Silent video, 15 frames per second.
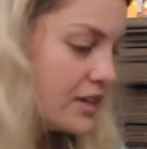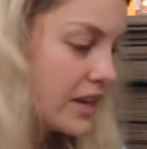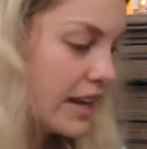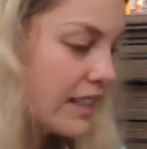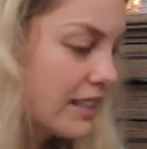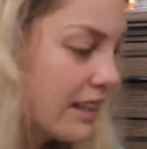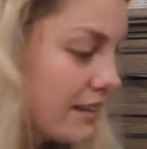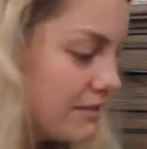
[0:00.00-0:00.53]
I
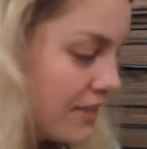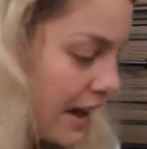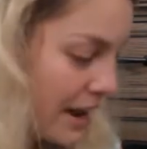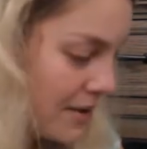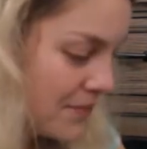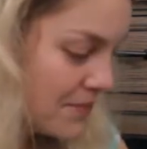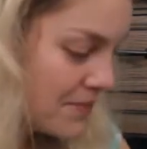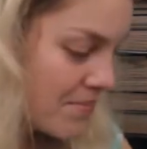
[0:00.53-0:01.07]
love
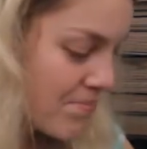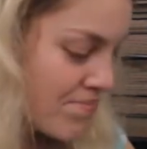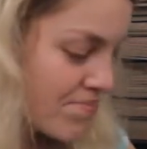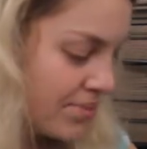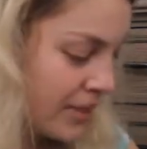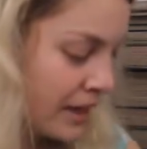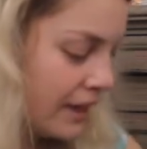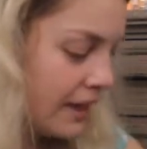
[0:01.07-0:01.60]
that.
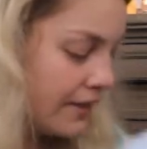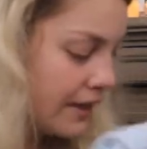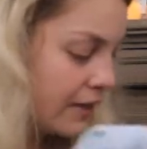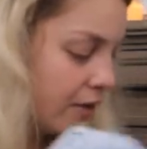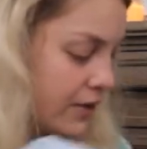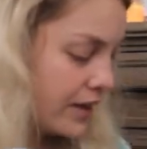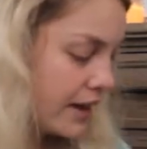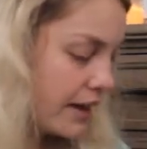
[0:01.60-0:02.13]
The
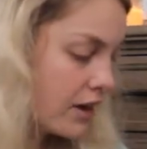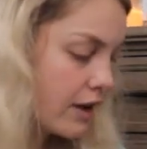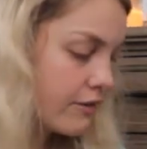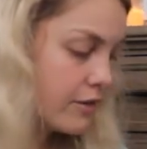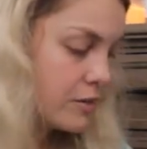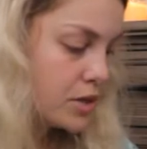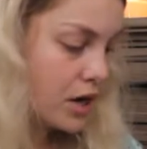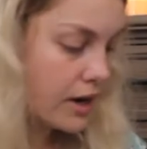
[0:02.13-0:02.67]
other thing I got
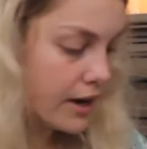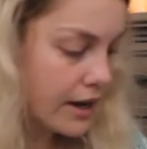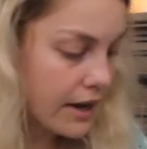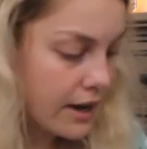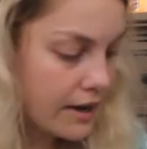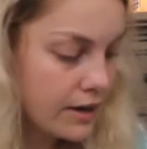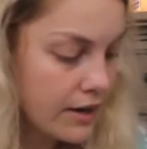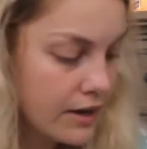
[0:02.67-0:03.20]
from
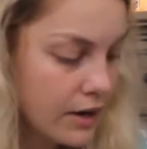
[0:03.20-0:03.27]
Target